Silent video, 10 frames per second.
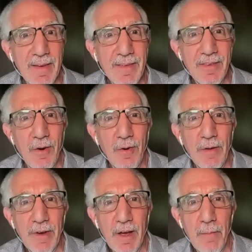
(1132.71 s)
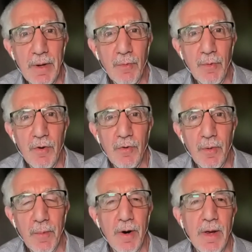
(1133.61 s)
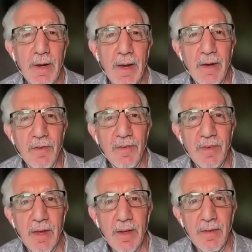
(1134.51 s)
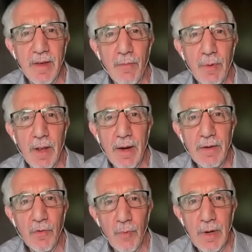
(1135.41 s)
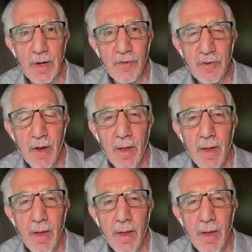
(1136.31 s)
So if a company were to go to a marketing agency and say, we'd like to reach,